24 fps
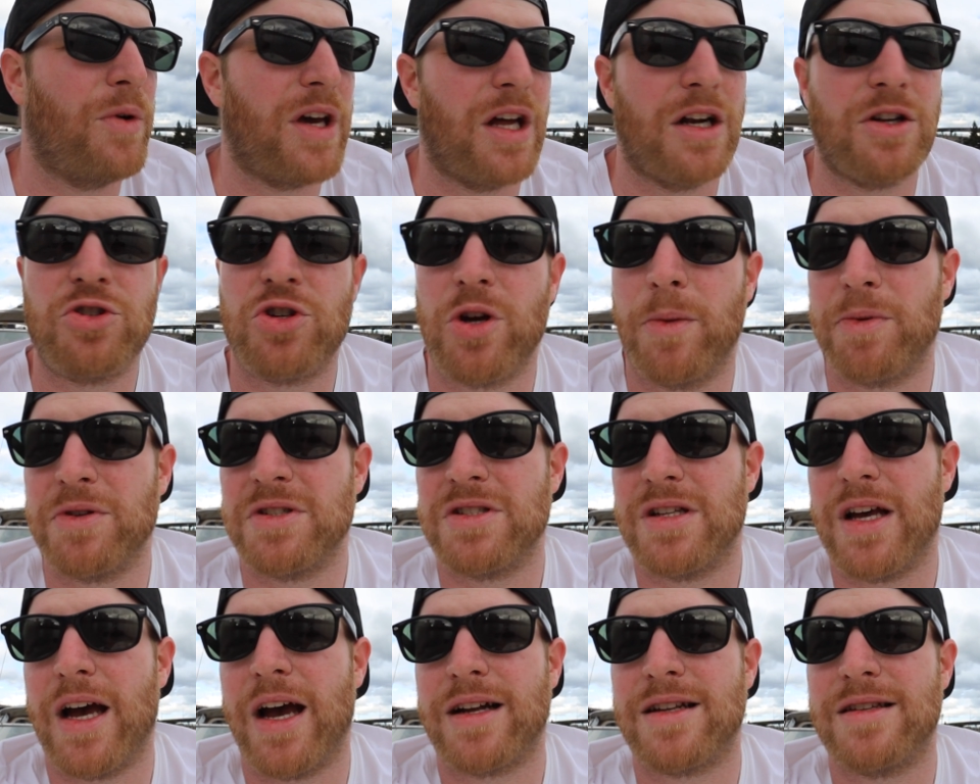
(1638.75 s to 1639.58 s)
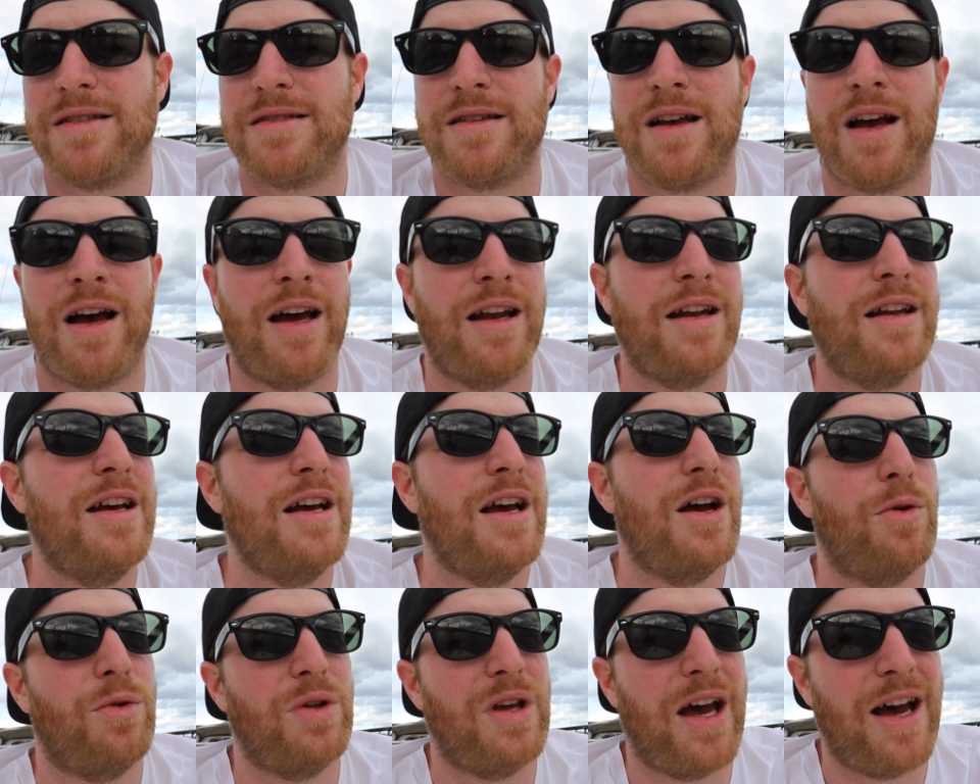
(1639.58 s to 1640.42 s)
We got a triple stack design
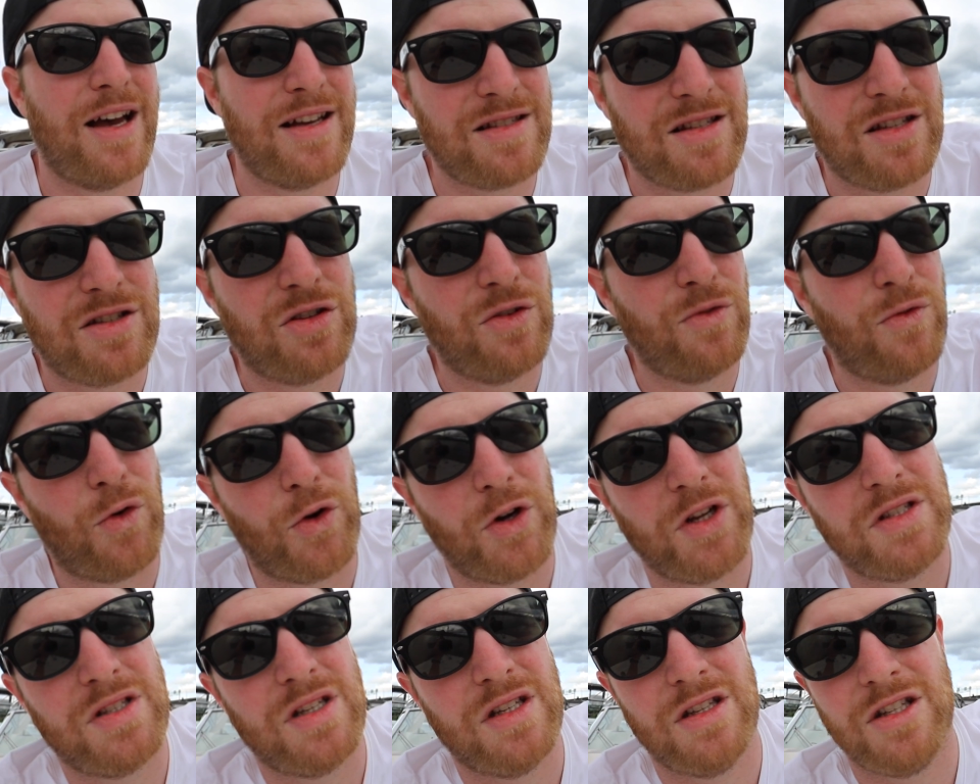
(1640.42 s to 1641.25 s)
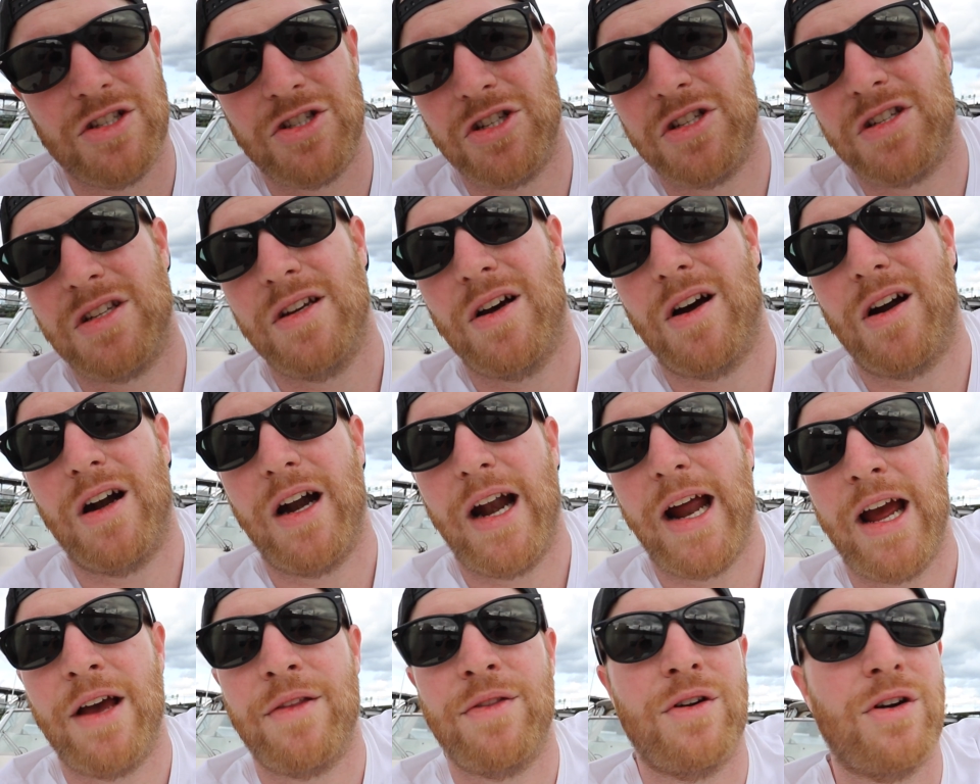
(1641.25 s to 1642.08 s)
that has the 240Z, the
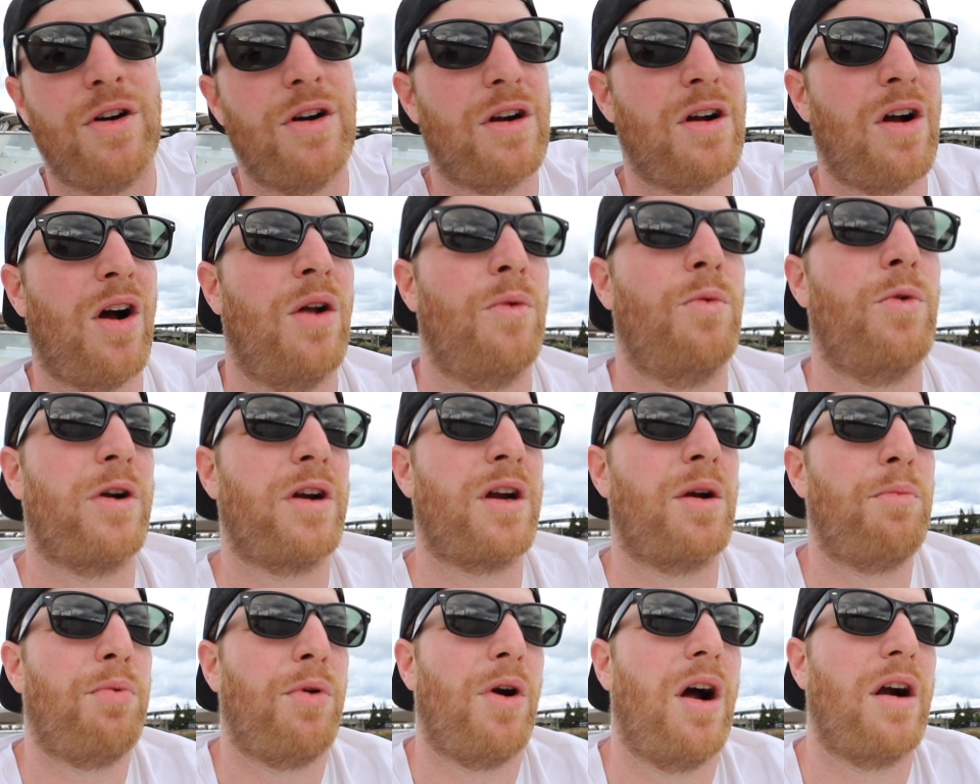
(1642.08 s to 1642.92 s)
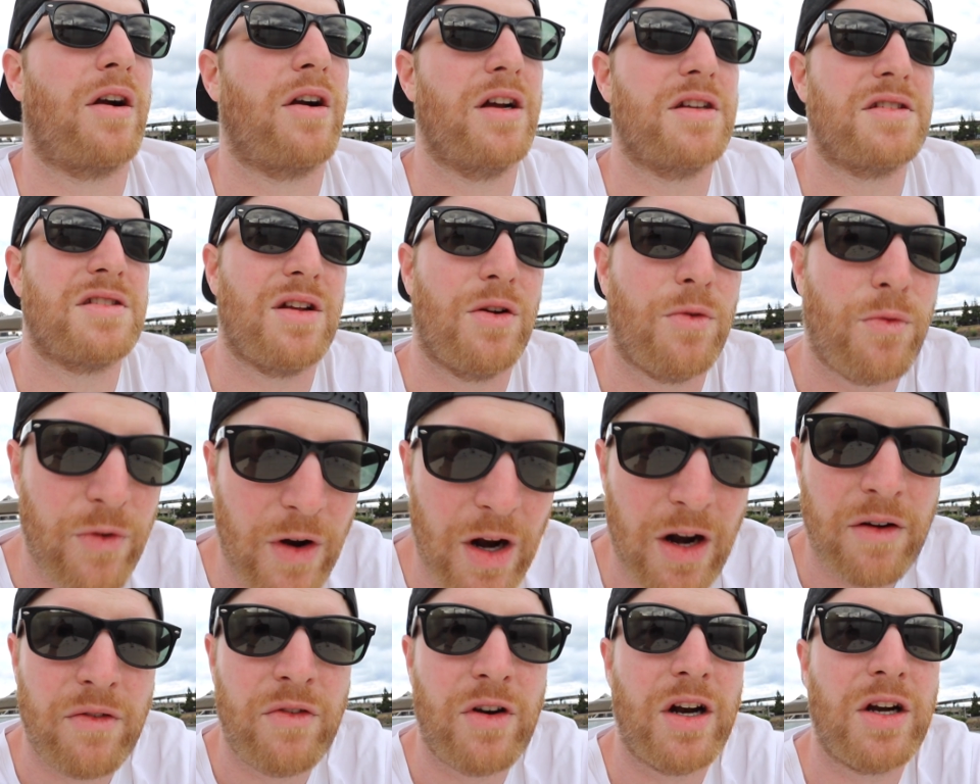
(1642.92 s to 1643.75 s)
GTR, and the Huracan work in progress. They're
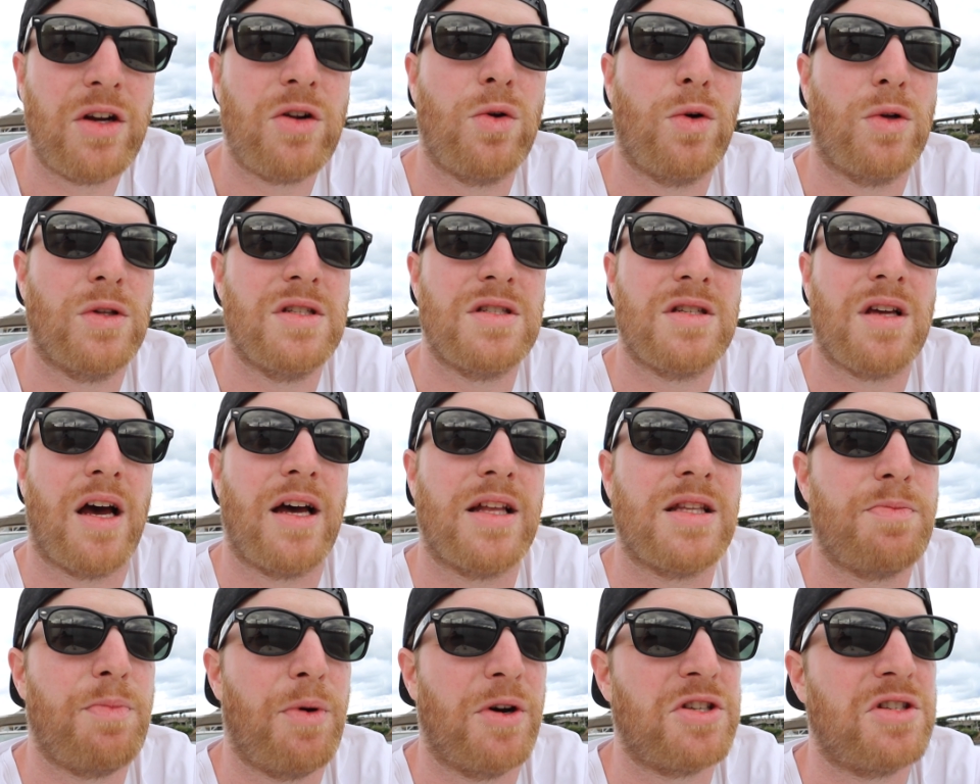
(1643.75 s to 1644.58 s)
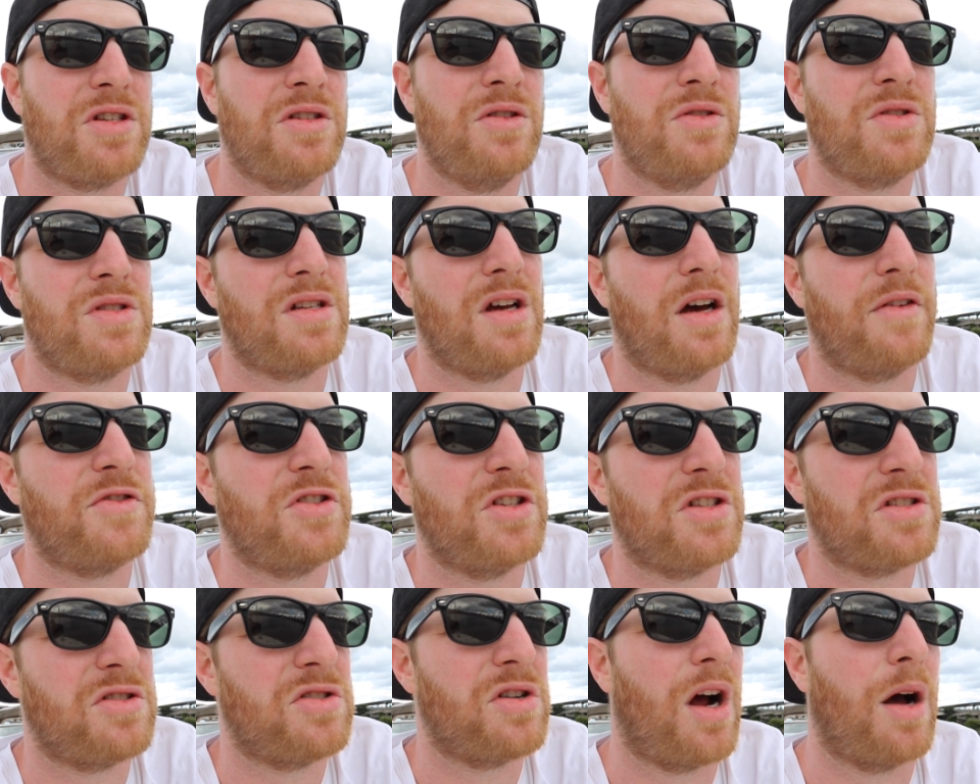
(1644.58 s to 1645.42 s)
very, very cool designs. Bunch of new stuff
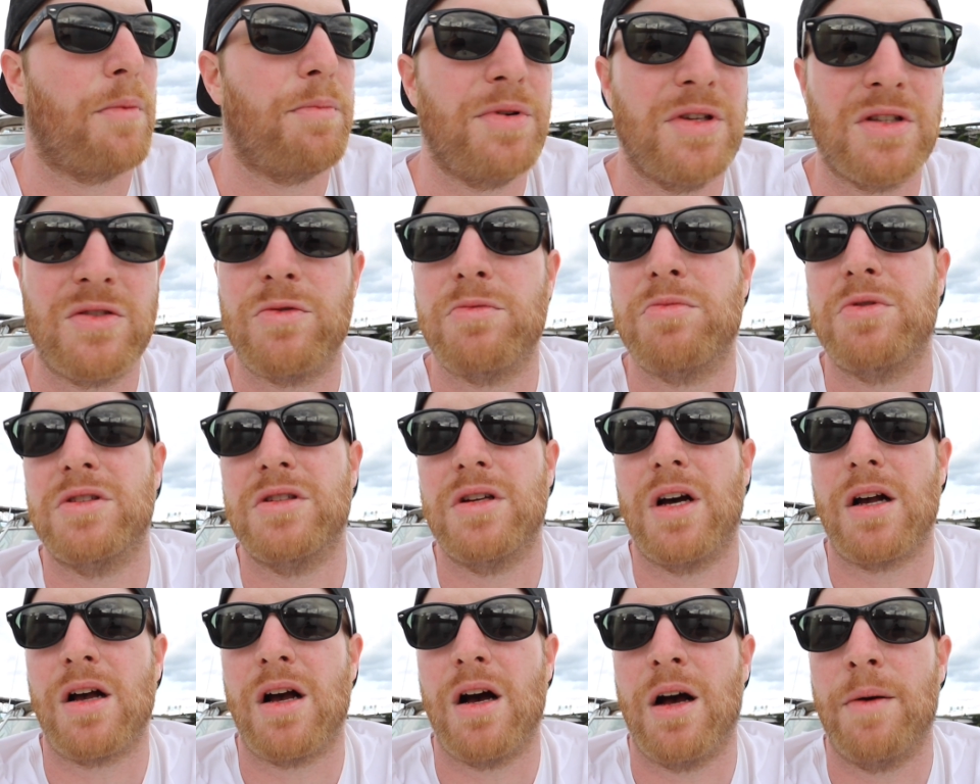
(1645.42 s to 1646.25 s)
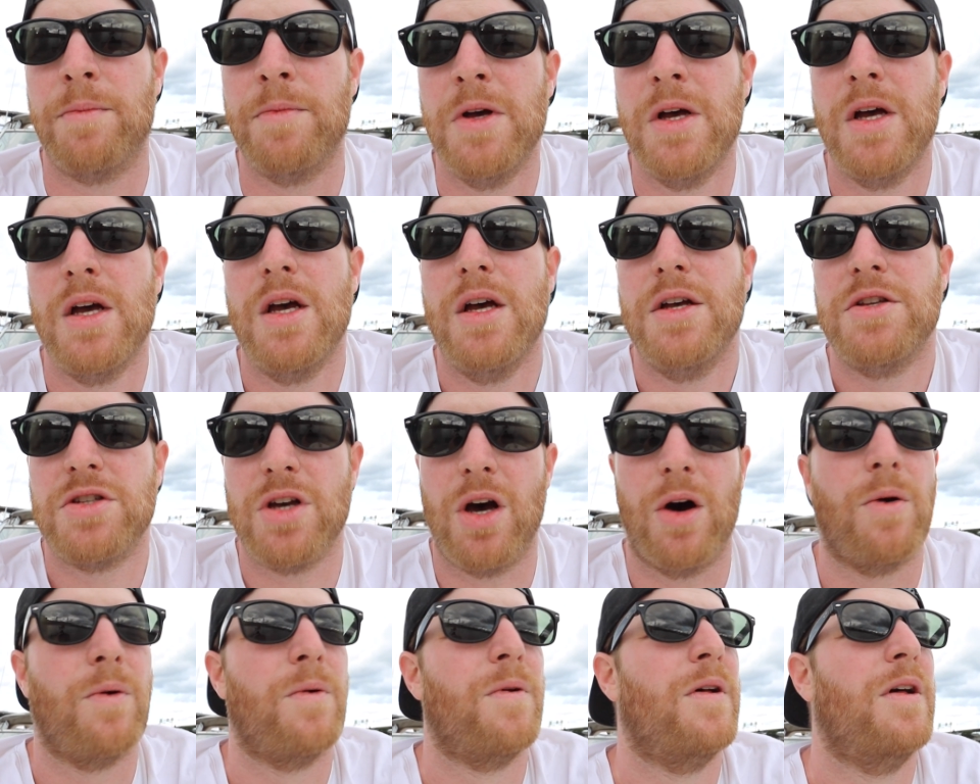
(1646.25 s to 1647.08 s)
just dropped. bisforbuild.com.
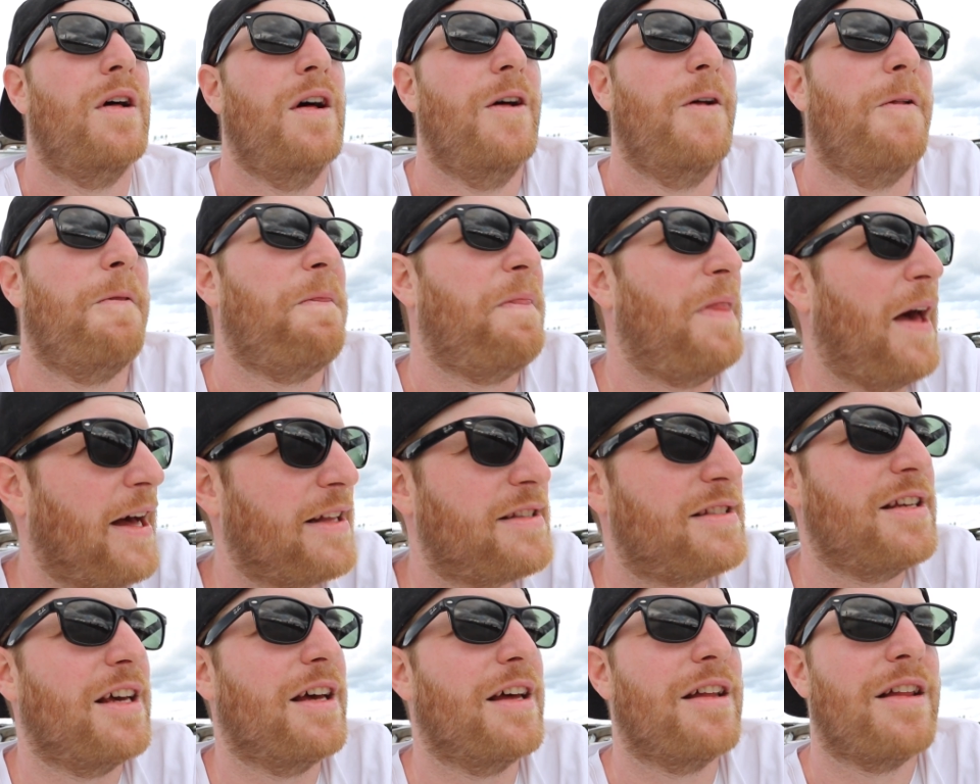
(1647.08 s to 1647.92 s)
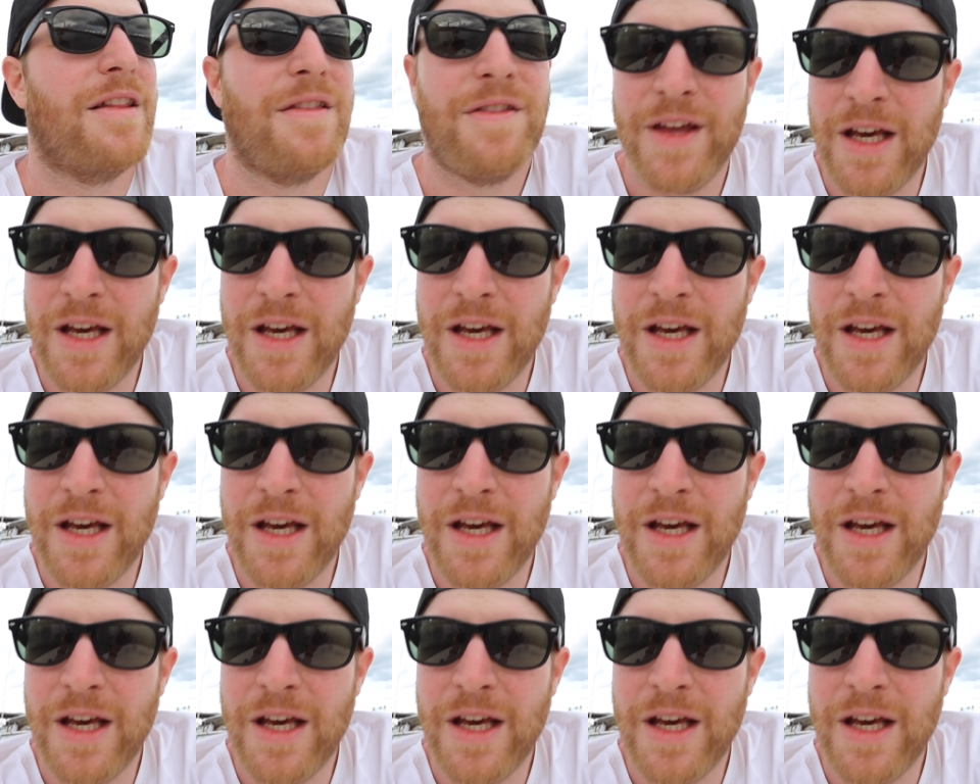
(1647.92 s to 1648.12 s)
So that's it.